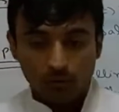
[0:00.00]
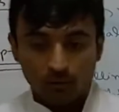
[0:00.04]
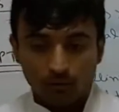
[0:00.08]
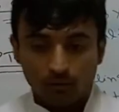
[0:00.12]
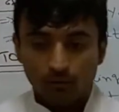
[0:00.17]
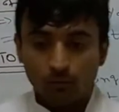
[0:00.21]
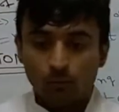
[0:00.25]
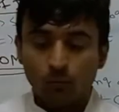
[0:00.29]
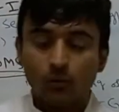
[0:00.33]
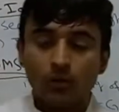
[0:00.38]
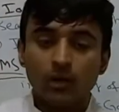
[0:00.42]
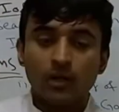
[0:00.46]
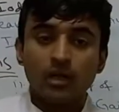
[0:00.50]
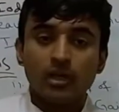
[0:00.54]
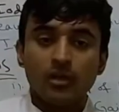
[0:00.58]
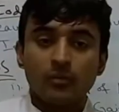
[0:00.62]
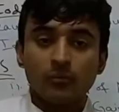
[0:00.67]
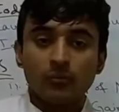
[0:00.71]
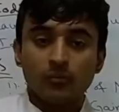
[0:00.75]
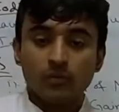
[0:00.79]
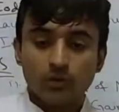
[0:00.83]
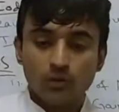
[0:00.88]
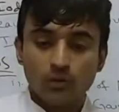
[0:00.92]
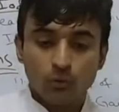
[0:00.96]
So
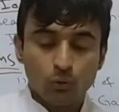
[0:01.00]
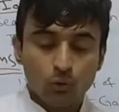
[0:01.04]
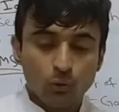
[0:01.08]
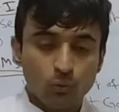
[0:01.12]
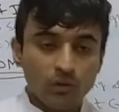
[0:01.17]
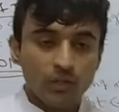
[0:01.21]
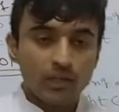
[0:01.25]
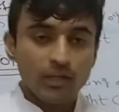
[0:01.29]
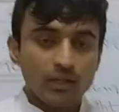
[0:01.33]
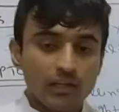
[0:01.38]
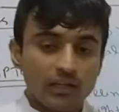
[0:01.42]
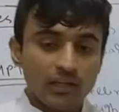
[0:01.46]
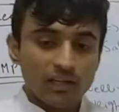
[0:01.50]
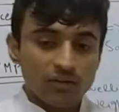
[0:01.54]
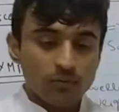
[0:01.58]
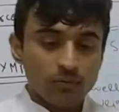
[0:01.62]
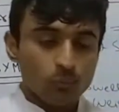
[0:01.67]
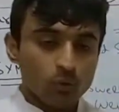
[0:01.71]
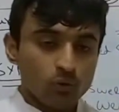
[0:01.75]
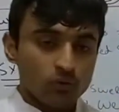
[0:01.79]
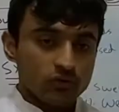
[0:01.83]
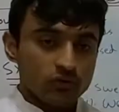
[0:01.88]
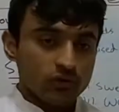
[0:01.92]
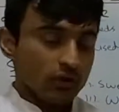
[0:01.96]
due to the less
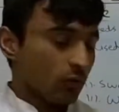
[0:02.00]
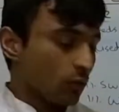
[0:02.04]
moisture